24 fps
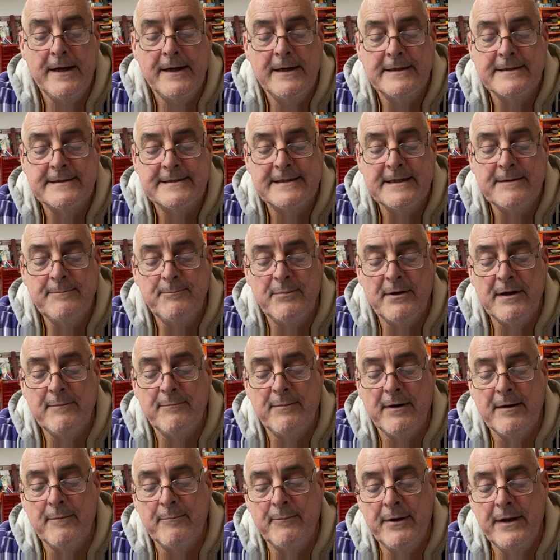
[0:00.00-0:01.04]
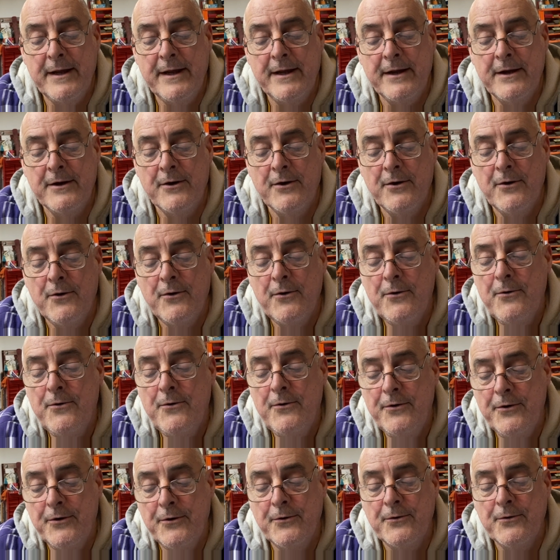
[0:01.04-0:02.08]
simply by being who
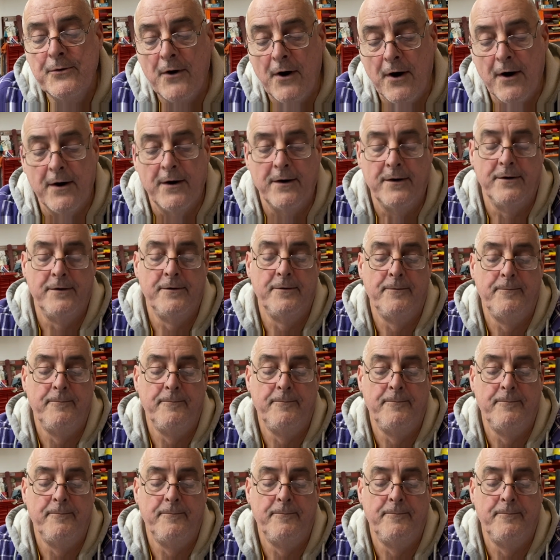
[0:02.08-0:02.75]
you are.